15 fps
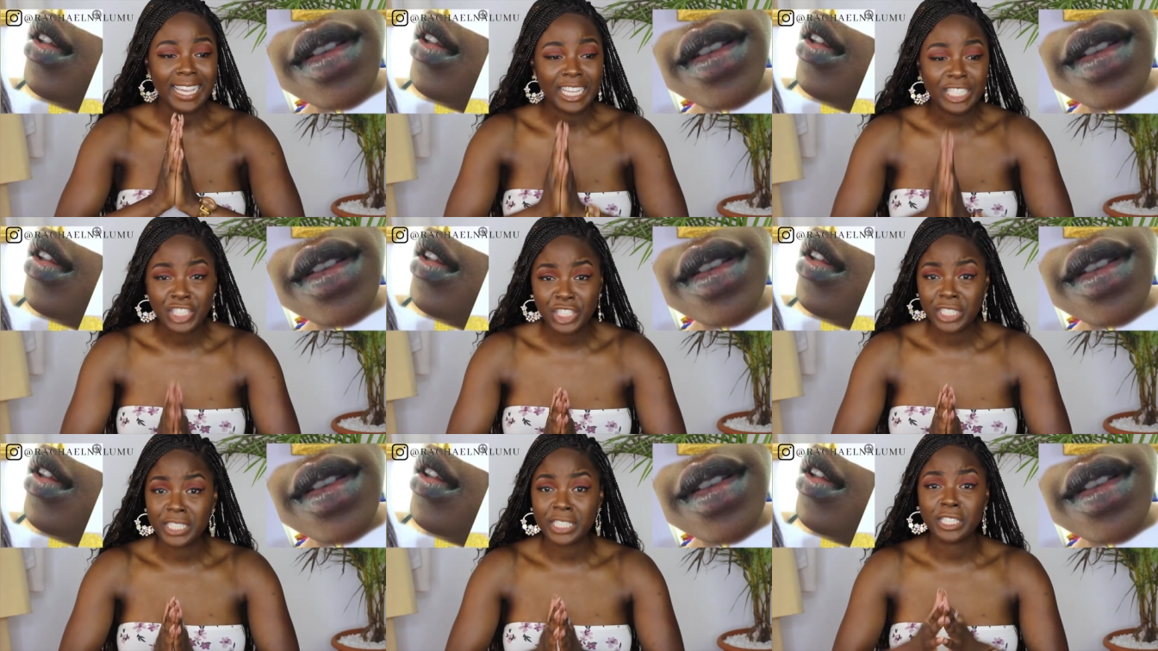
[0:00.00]

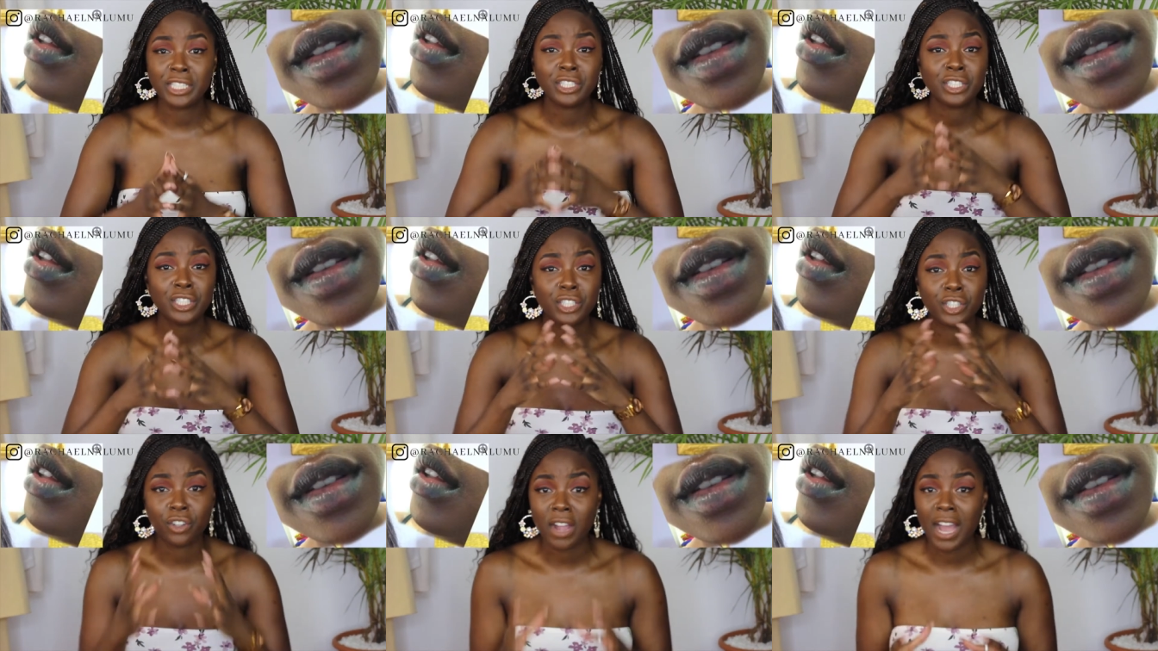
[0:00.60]
itching,
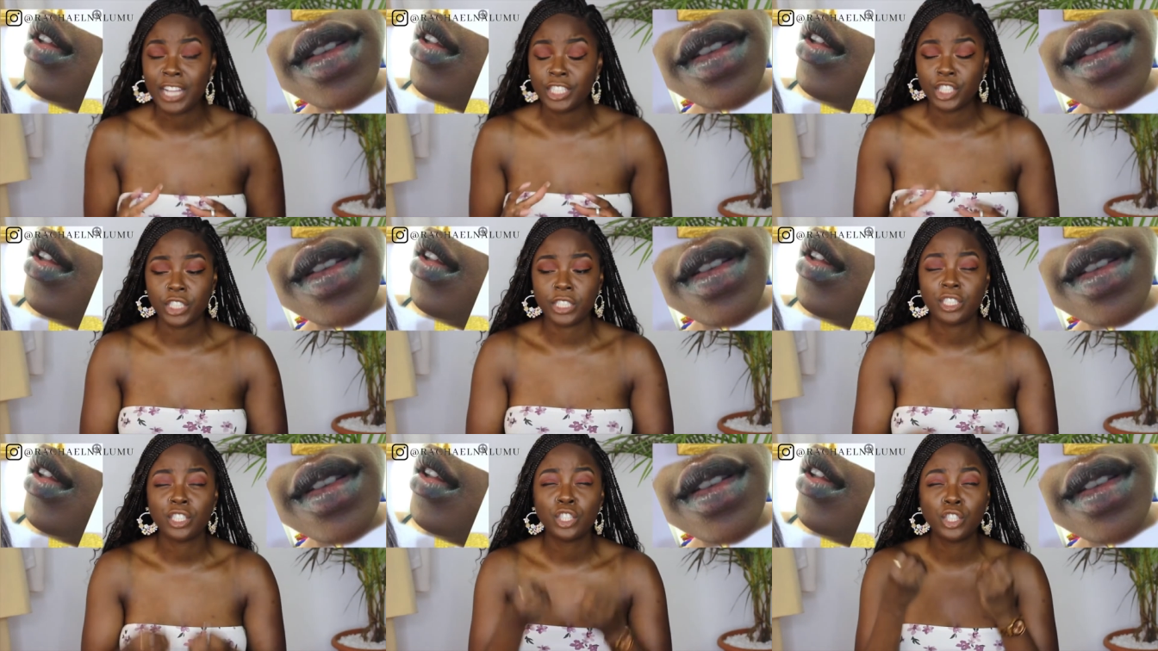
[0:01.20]

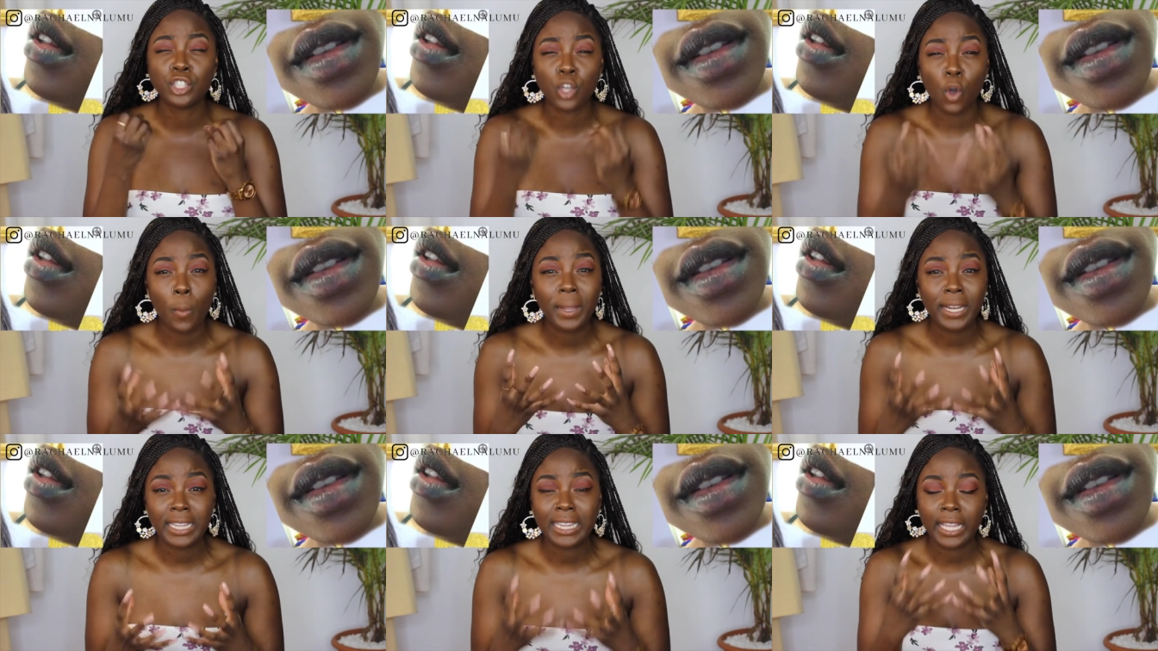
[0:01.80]
scratching,
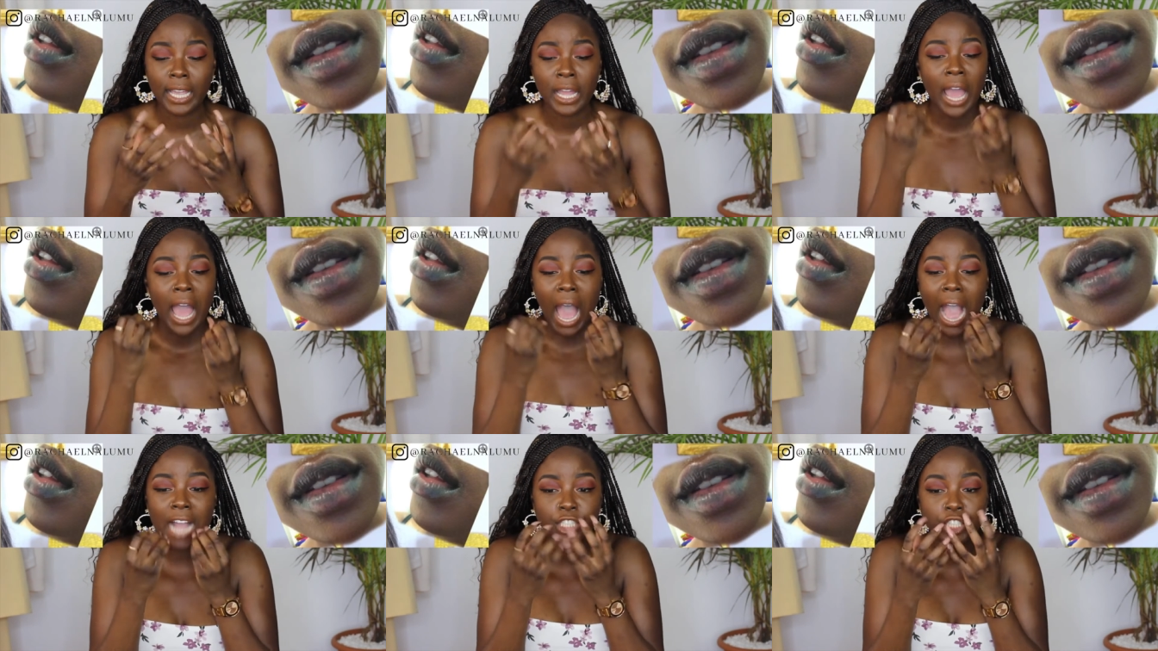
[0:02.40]
so many, like
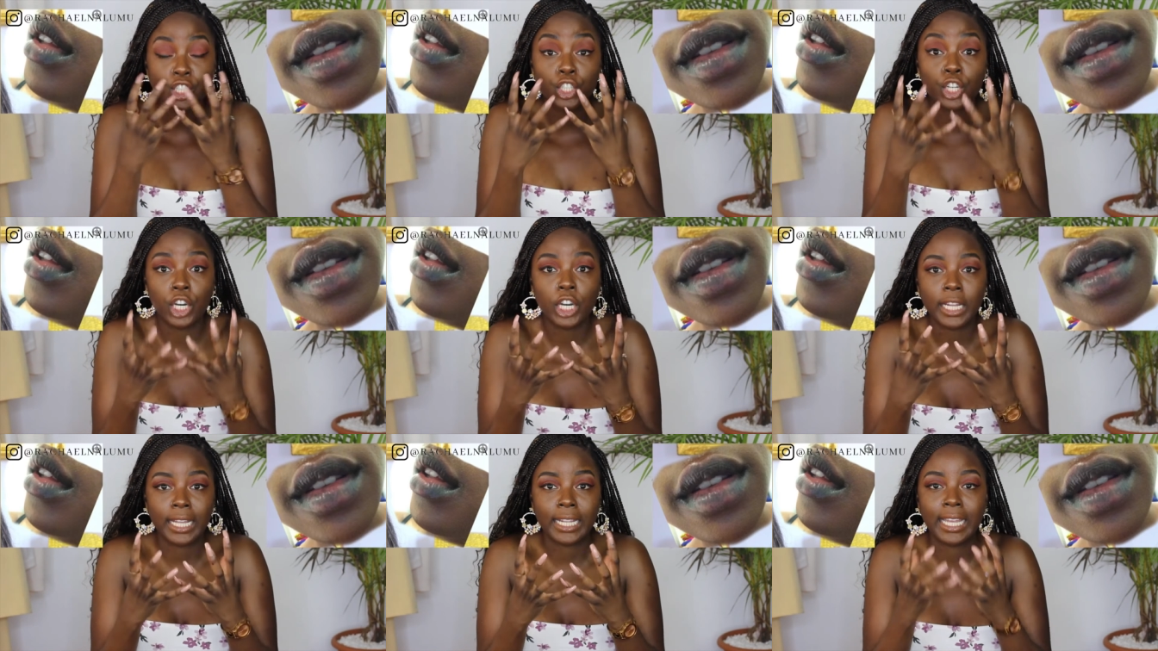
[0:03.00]
I just
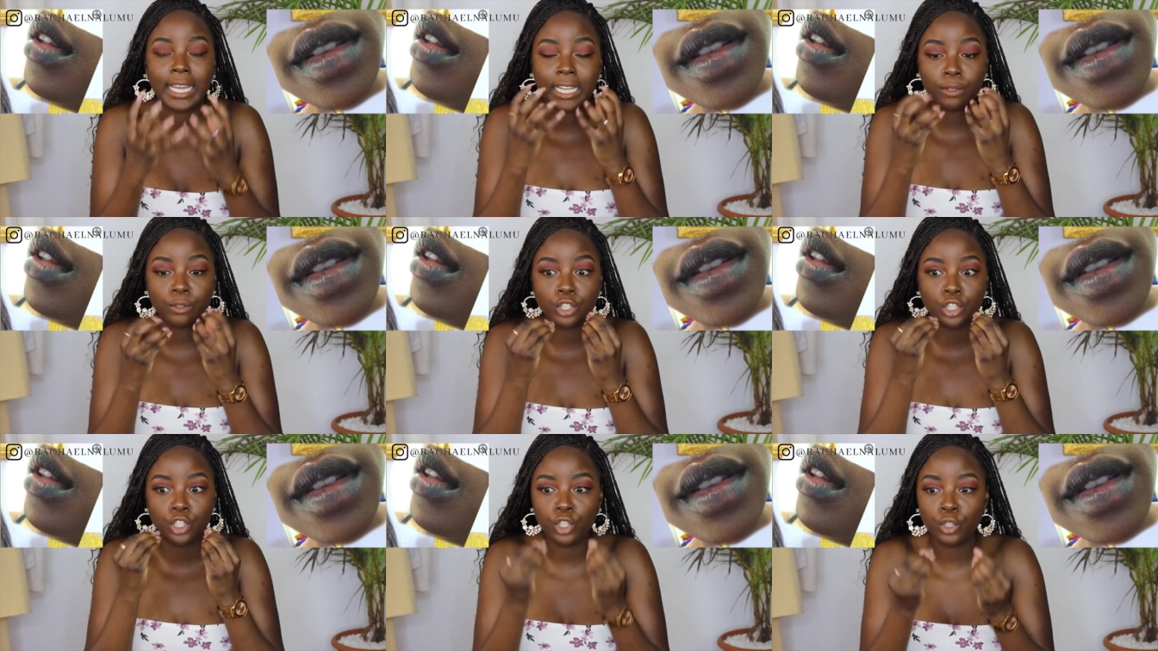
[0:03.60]
couldn't, like it
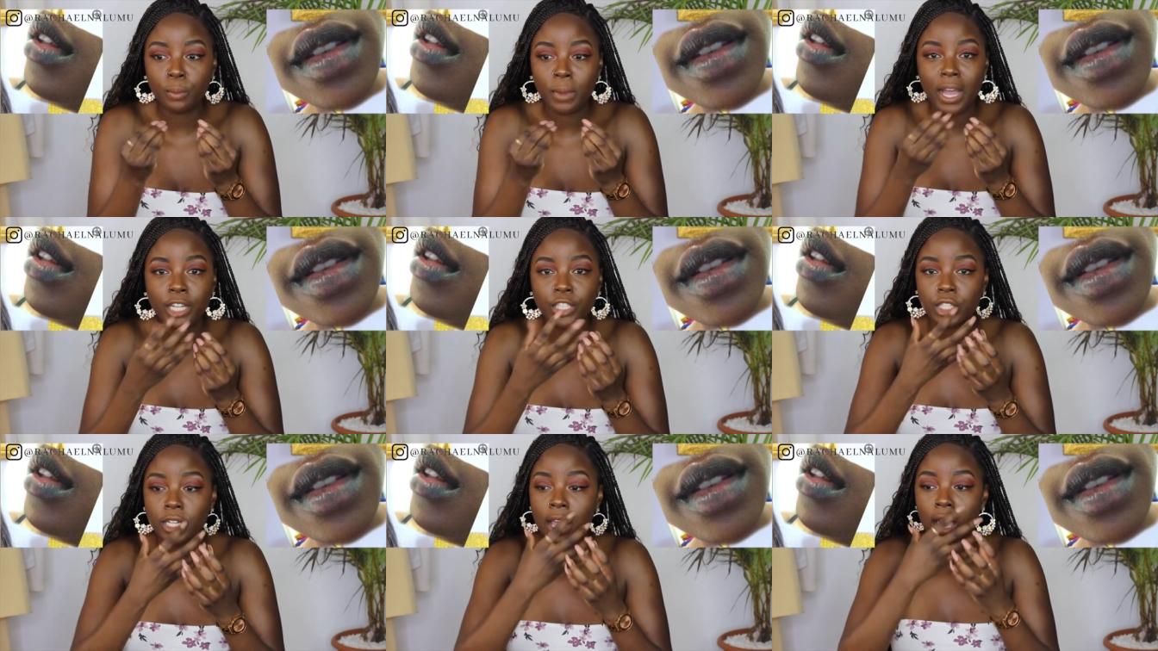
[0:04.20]
was too
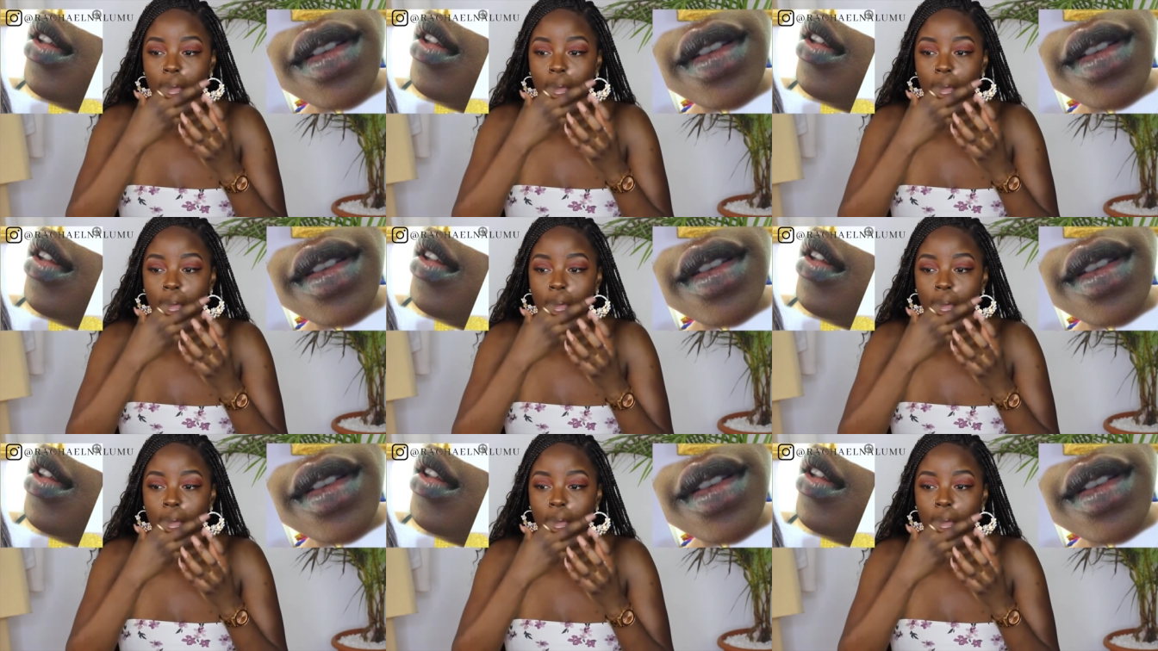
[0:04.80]
much.